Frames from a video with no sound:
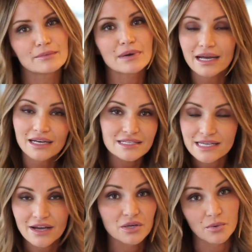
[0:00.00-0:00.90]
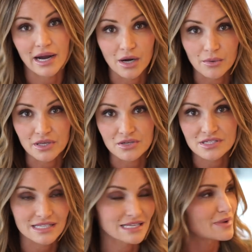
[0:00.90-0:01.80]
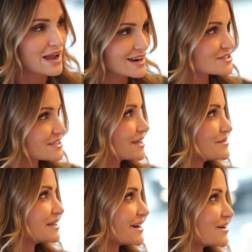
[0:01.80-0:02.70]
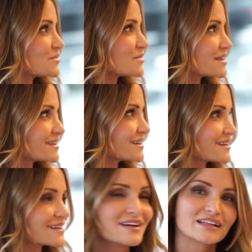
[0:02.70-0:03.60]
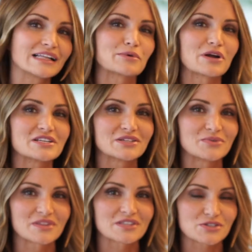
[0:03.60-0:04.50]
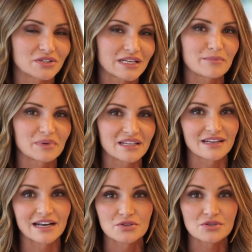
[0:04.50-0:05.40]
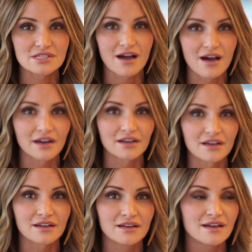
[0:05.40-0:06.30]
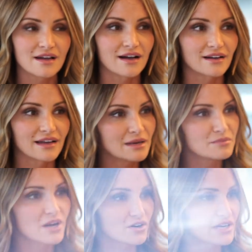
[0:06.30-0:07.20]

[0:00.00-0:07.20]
And I'm not gonna tell you what hair we use, because I'm actually coming out with a collaboration with a certain company that I use on a NBR